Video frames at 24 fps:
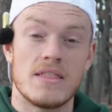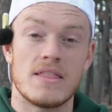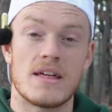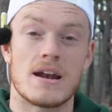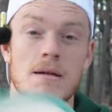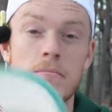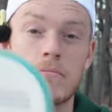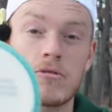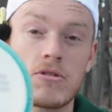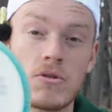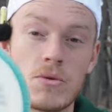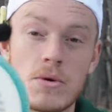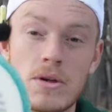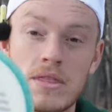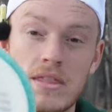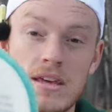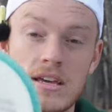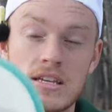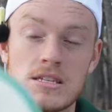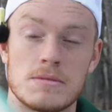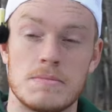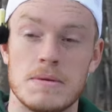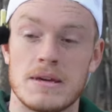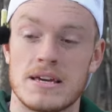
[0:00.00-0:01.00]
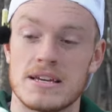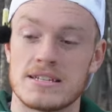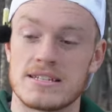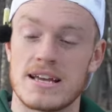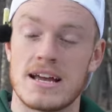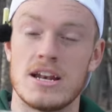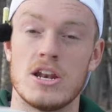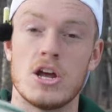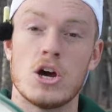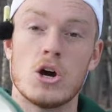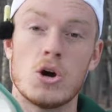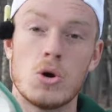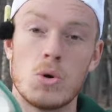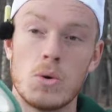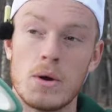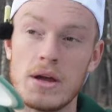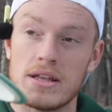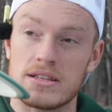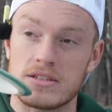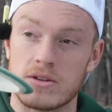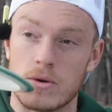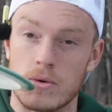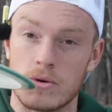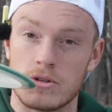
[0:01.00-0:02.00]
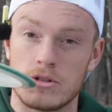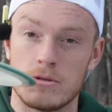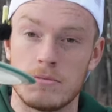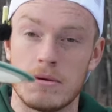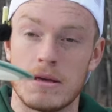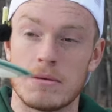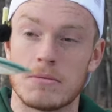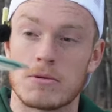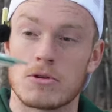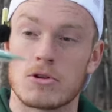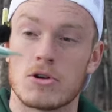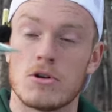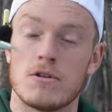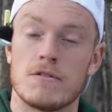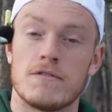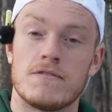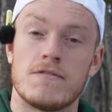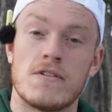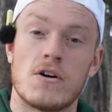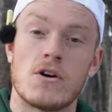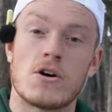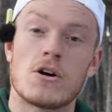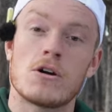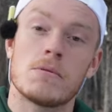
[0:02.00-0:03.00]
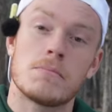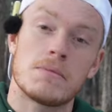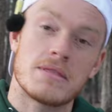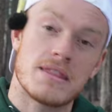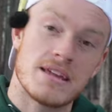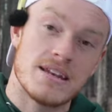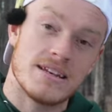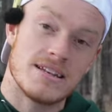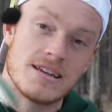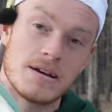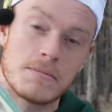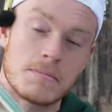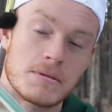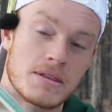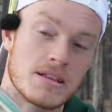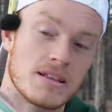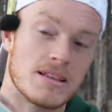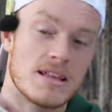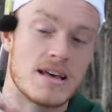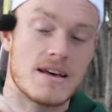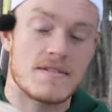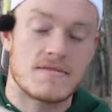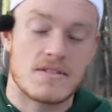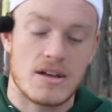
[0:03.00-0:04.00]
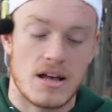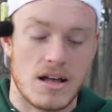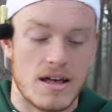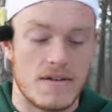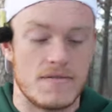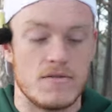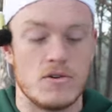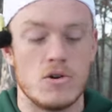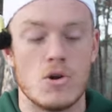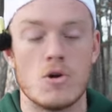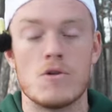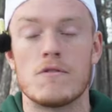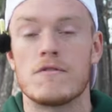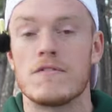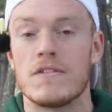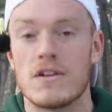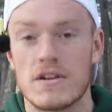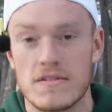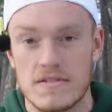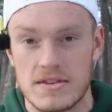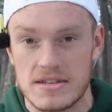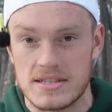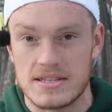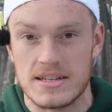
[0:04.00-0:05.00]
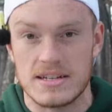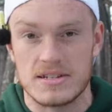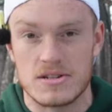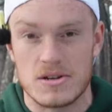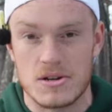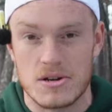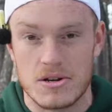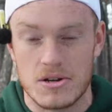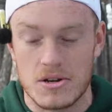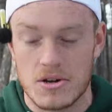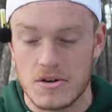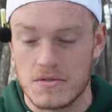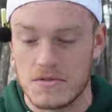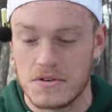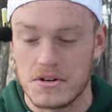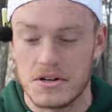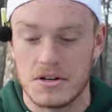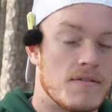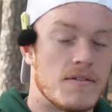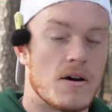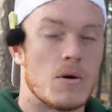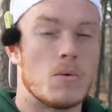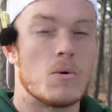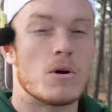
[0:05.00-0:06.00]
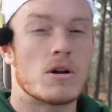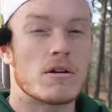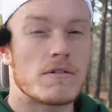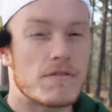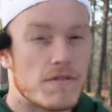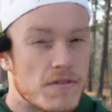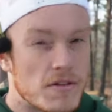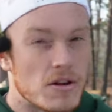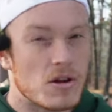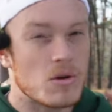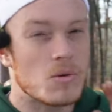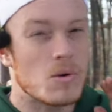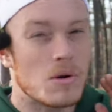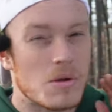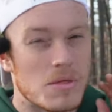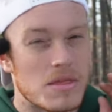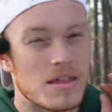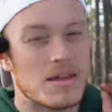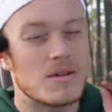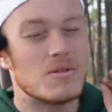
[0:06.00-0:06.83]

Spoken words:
then I'm throwing this because I know it's going to be able to go far, but then dump at the left, I'll have no fear of this thing turning over. If I wanna flirt with